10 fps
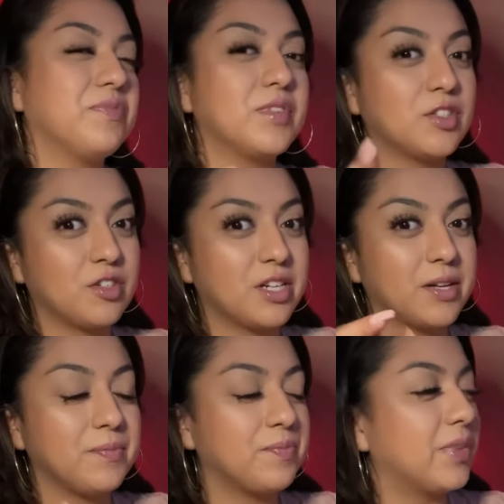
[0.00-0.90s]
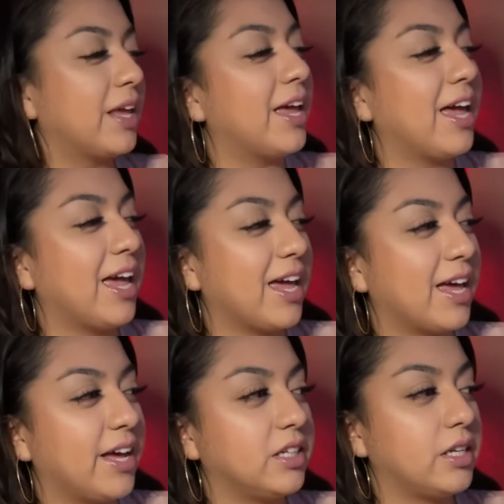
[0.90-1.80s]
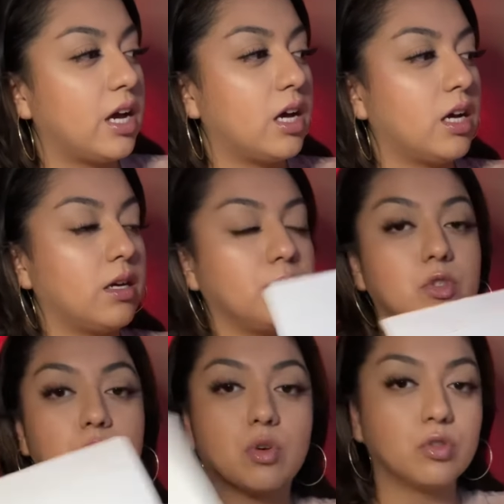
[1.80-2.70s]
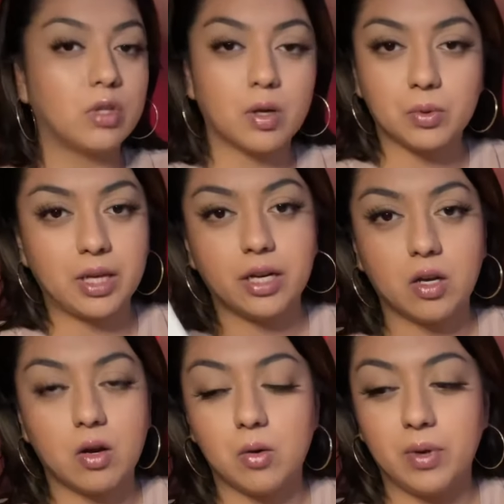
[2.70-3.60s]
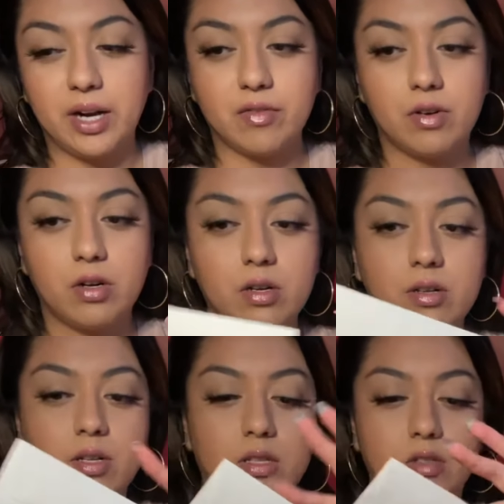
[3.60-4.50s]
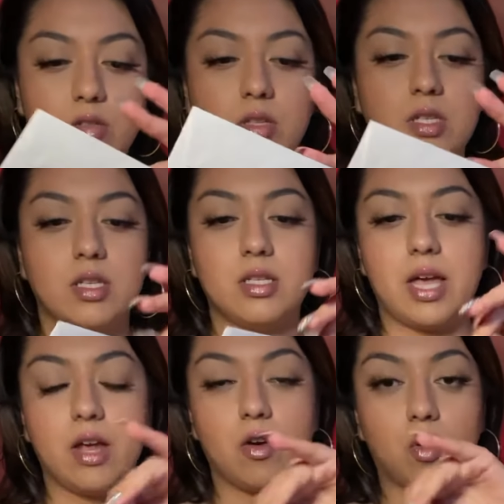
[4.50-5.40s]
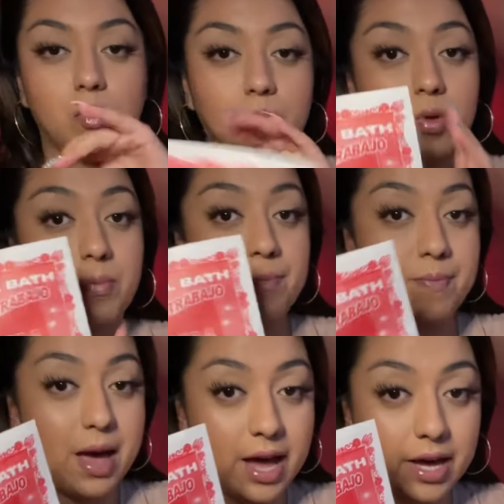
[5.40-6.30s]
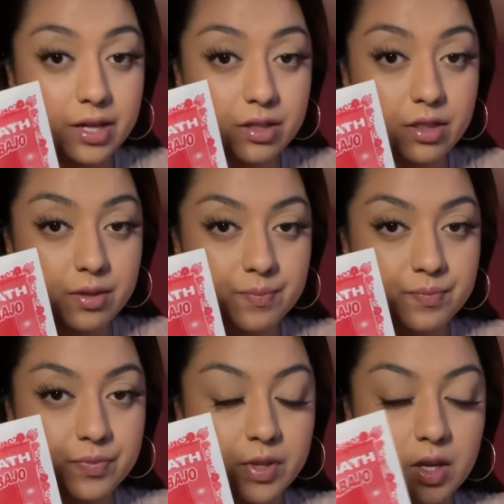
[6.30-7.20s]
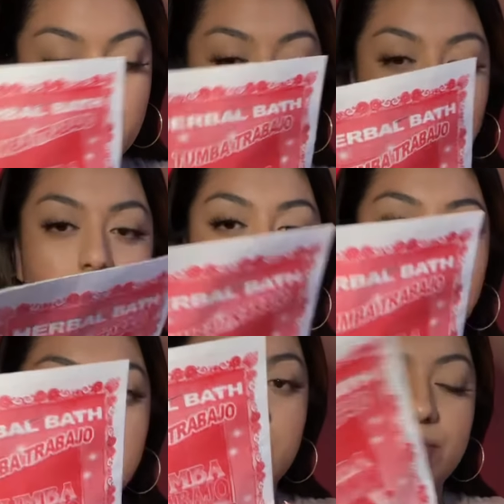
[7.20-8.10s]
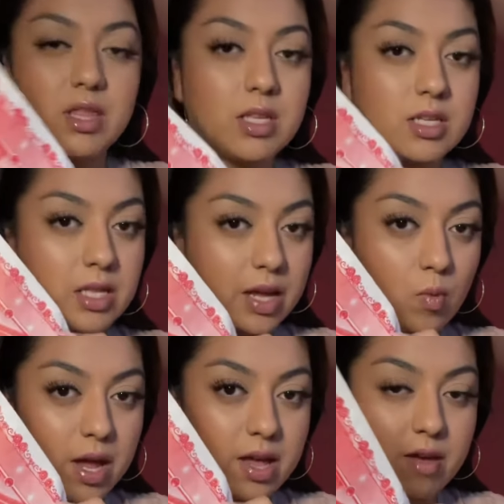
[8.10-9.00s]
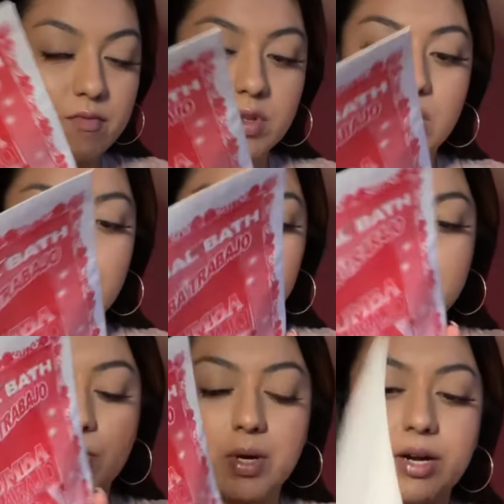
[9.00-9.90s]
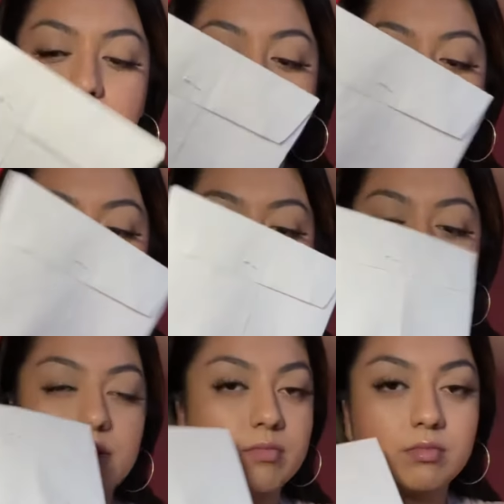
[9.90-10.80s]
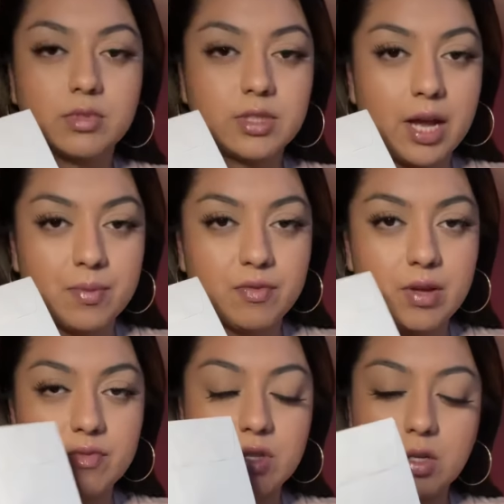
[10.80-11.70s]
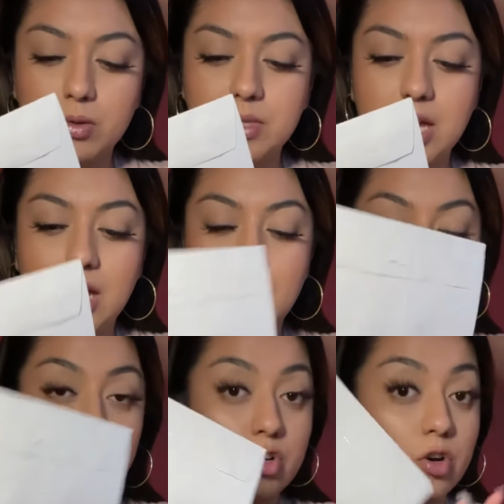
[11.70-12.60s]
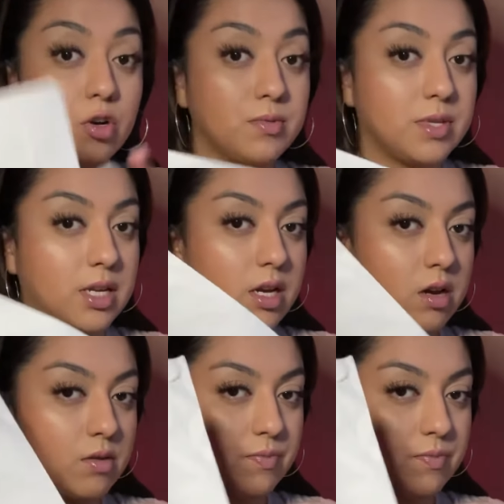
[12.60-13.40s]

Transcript: search it up, and you go to like a botanica or whatever. So this is a herbal bath. They come in these like white envelopes or whatever type of envelopes, and there's herbs in here.